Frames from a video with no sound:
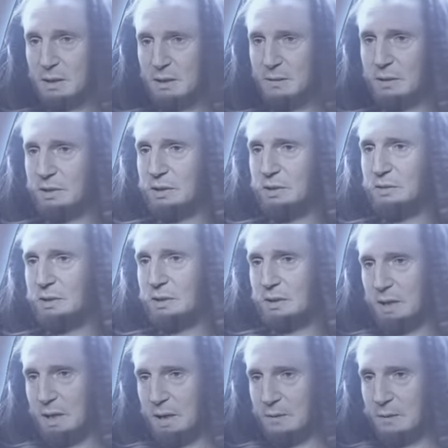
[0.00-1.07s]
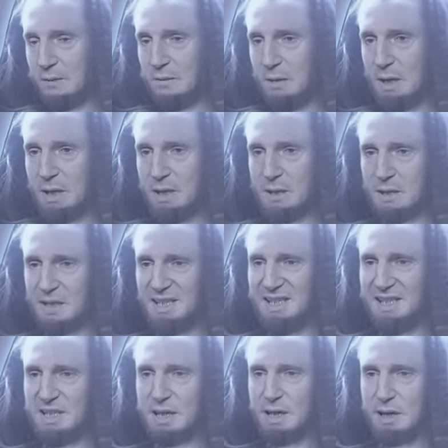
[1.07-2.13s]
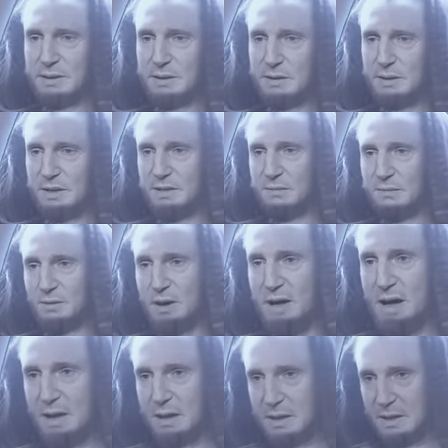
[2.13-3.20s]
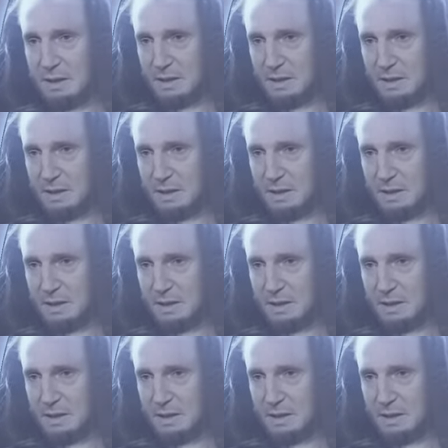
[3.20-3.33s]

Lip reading: For choosing to have you raised as an entitled little brat.